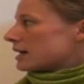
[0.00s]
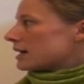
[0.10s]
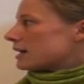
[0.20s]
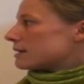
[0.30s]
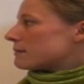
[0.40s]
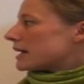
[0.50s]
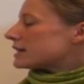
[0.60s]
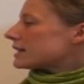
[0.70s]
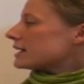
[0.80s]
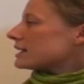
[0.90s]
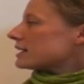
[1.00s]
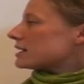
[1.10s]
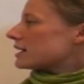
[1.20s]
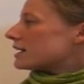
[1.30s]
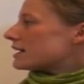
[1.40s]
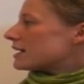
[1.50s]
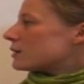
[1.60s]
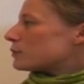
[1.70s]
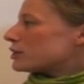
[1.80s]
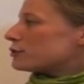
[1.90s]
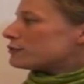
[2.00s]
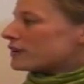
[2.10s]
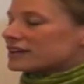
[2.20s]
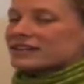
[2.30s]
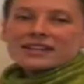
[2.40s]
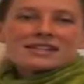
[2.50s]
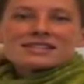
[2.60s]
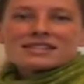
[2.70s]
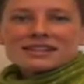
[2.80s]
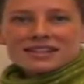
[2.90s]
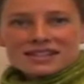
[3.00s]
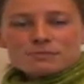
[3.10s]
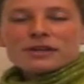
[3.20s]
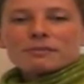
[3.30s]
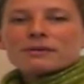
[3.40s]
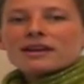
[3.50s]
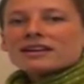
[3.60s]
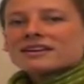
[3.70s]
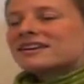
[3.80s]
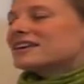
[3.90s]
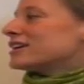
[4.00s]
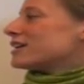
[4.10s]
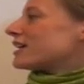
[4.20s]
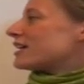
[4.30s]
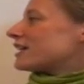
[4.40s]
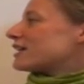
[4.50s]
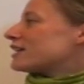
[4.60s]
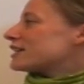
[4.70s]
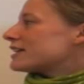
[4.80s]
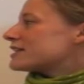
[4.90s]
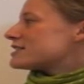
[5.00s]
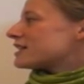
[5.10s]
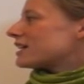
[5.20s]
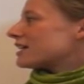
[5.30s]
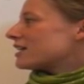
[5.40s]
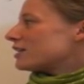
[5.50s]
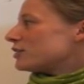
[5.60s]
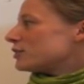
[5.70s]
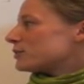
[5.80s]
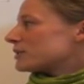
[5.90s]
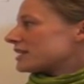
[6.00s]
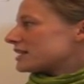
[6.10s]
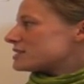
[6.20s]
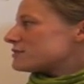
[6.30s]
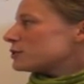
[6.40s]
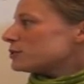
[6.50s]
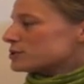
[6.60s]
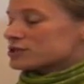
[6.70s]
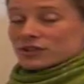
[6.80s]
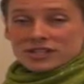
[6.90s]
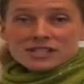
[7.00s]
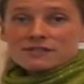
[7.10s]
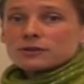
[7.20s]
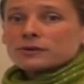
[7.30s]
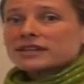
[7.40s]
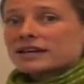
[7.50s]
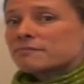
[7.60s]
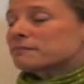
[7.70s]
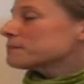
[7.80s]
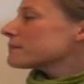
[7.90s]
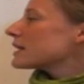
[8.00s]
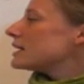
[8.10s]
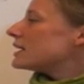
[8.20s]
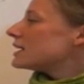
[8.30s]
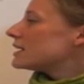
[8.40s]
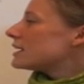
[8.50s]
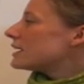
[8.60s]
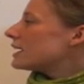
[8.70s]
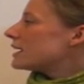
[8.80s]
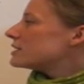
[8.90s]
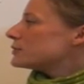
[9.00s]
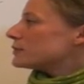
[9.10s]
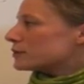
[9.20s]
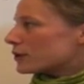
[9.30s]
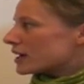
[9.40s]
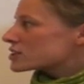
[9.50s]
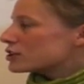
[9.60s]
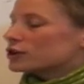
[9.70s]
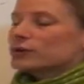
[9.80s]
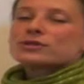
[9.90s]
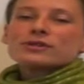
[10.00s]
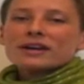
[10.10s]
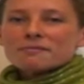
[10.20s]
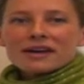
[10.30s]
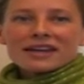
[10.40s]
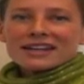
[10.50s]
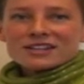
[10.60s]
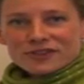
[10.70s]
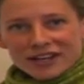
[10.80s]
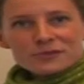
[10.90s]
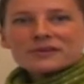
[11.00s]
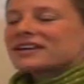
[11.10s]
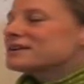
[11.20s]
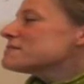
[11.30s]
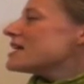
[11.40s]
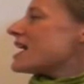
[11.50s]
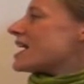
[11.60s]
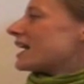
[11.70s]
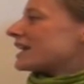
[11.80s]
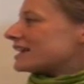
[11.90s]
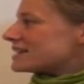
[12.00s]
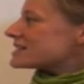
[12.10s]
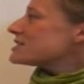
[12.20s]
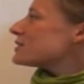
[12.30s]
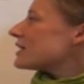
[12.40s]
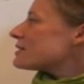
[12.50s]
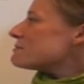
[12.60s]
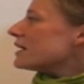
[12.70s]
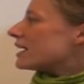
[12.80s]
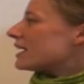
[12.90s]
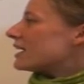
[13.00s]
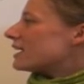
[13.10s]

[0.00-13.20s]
And then when you find these people that you can interview, you start interviewing them and you actually go to them and interact with them and listen to them